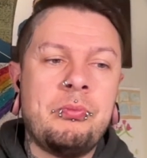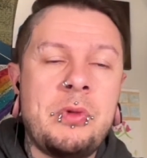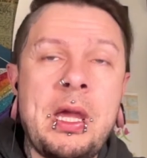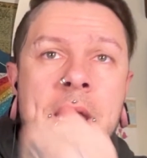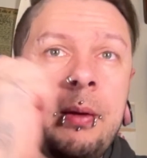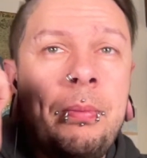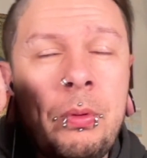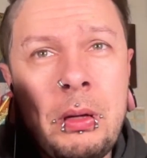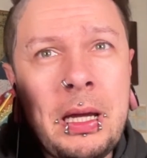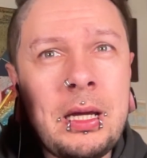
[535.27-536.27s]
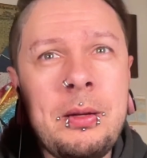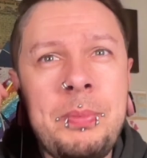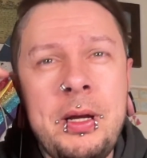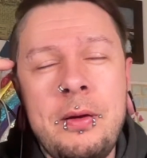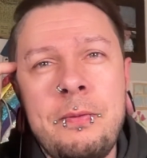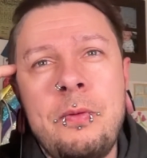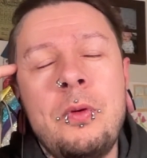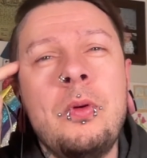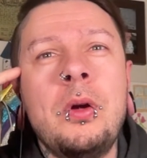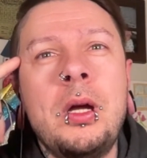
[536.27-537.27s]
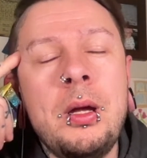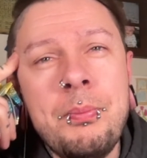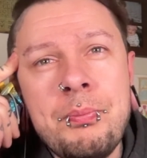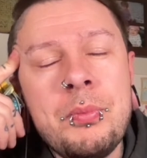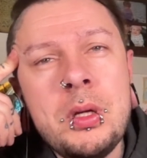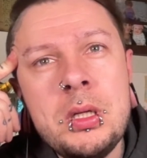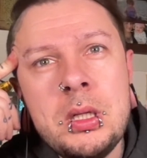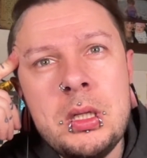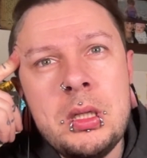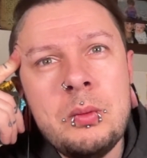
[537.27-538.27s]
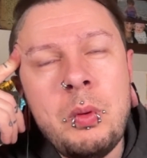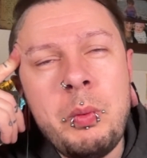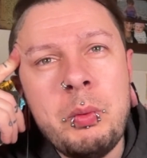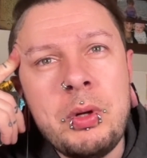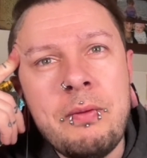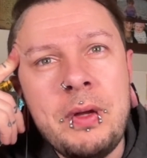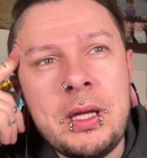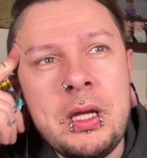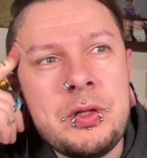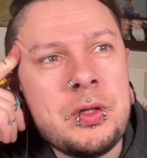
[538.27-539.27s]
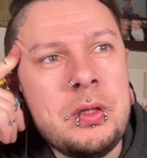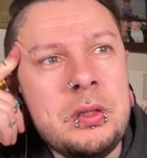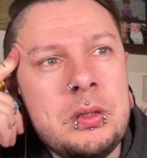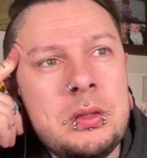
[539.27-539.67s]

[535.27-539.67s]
Yeah, I got a pair for when we went on vacation,